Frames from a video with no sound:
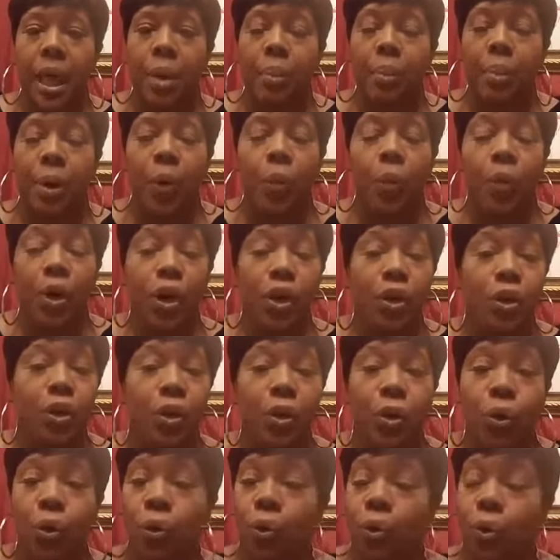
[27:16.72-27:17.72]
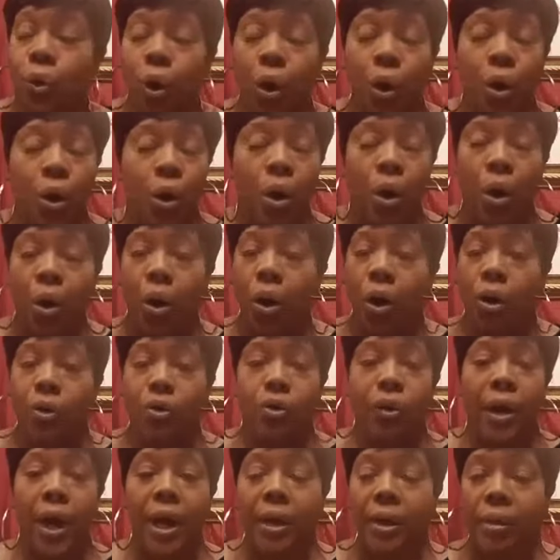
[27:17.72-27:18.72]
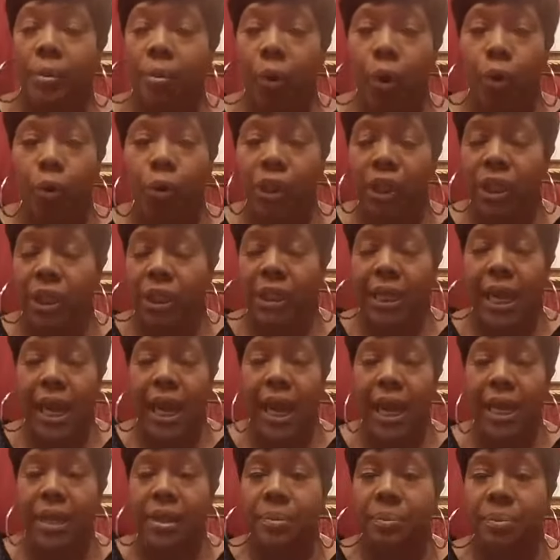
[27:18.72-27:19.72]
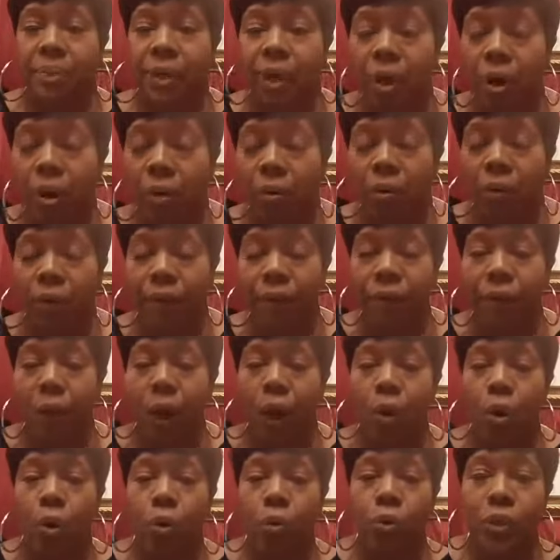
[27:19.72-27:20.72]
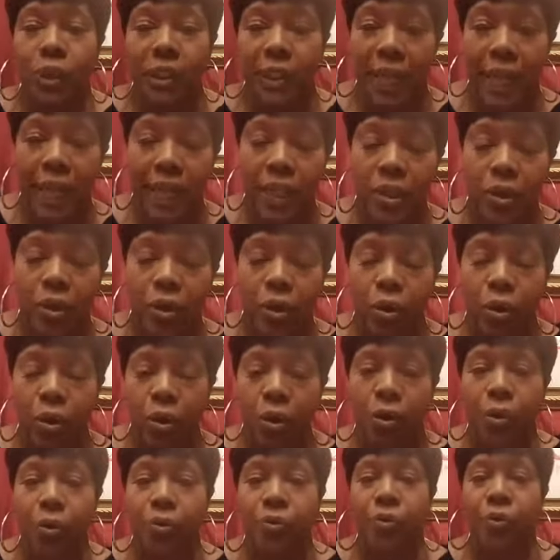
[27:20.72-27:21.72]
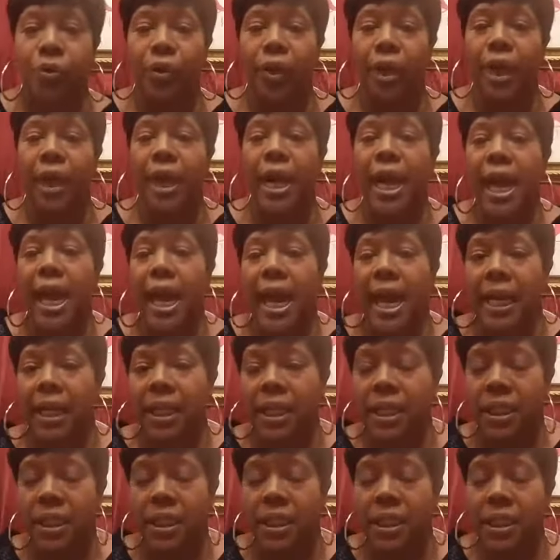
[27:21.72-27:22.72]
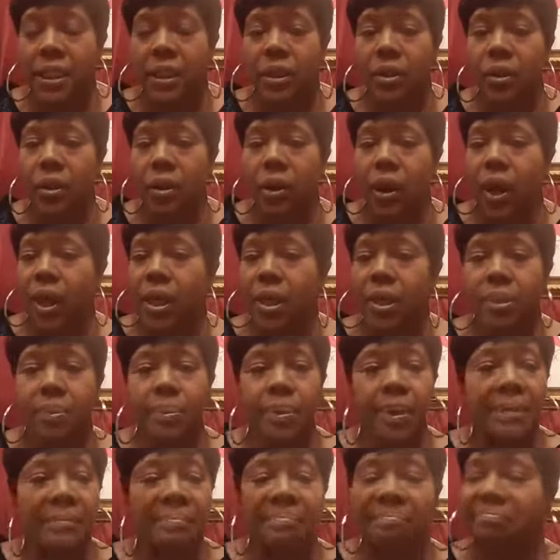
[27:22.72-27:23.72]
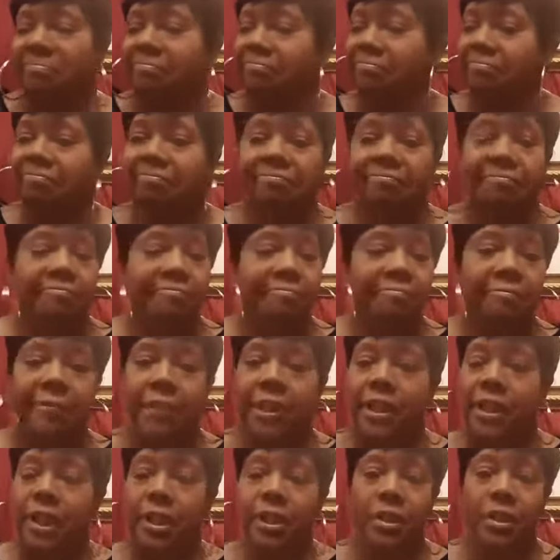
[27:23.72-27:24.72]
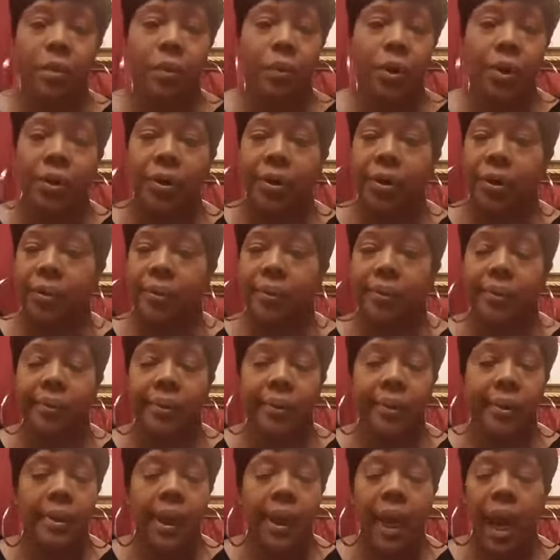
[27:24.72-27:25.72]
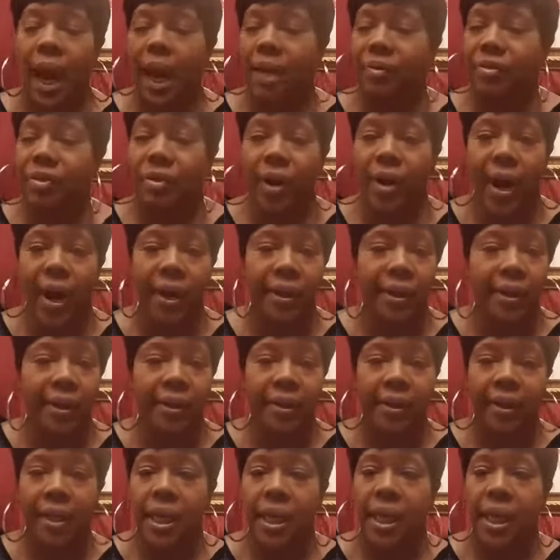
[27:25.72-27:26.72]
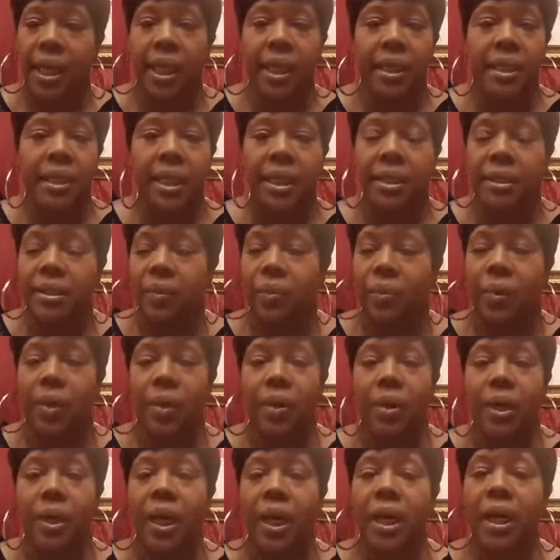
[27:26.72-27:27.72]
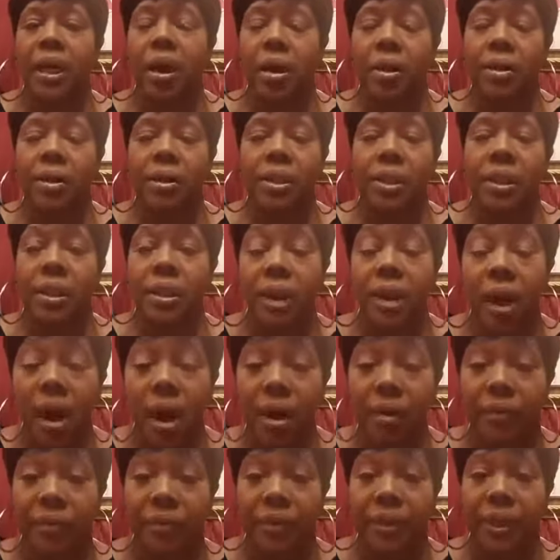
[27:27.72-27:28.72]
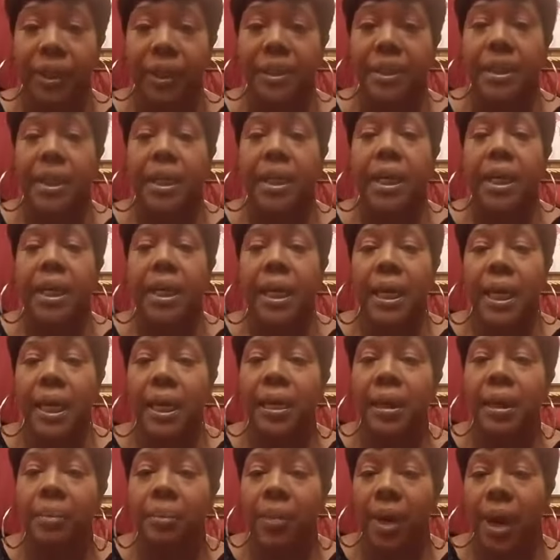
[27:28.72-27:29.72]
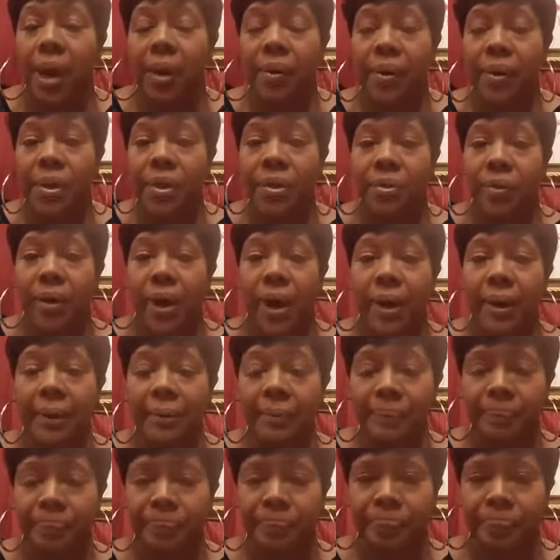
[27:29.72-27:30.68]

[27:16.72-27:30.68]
But when you are trying to multitask, be on the phone, text your girlfriend, and listen to your husband, it doesn't work. I tried it. It doesn't work. It causes conflict in the marriage, right?